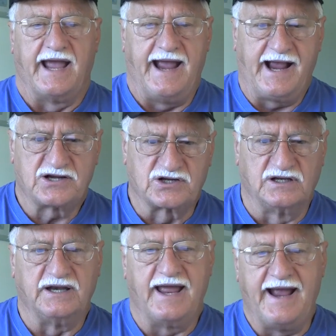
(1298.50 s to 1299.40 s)

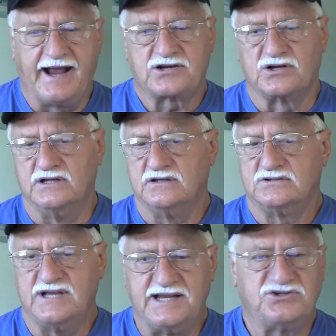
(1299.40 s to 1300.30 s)
Excellent, excellent
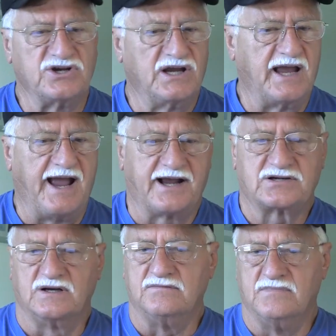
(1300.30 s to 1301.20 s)
teaching,
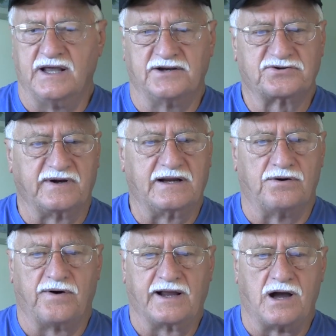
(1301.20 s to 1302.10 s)
excellent ministry
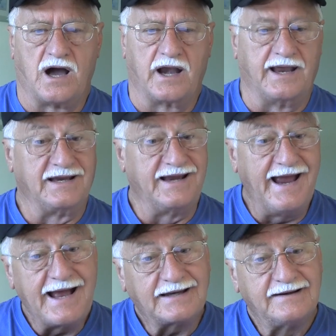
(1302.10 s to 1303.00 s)
going on, and
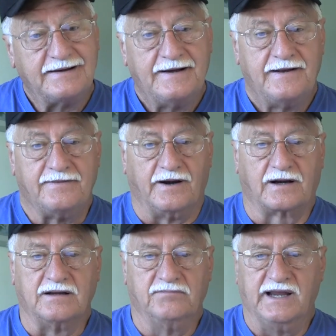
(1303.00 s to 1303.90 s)
yet there
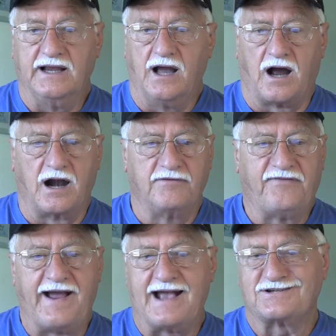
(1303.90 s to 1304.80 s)
can be hard,
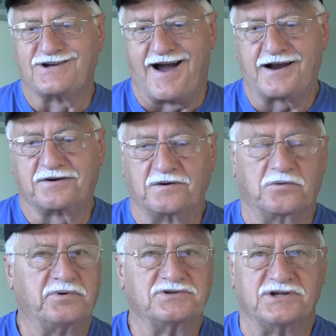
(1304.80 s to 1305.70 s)
fast doctrinal
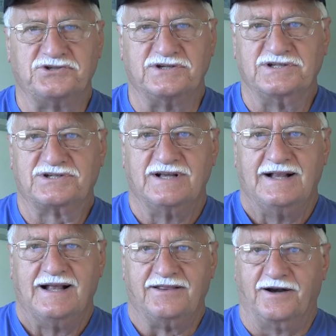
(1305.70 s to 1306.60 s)
positions
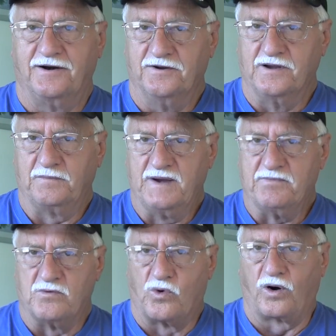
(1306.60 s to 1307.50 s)
that are doing
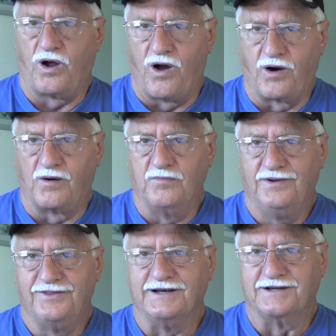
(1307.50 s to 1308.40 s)
people more harm
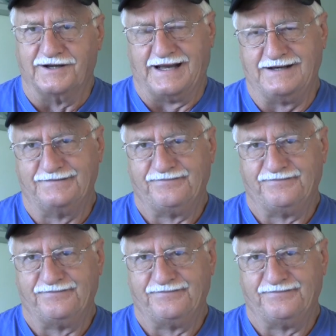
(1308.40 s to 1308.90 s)
than good.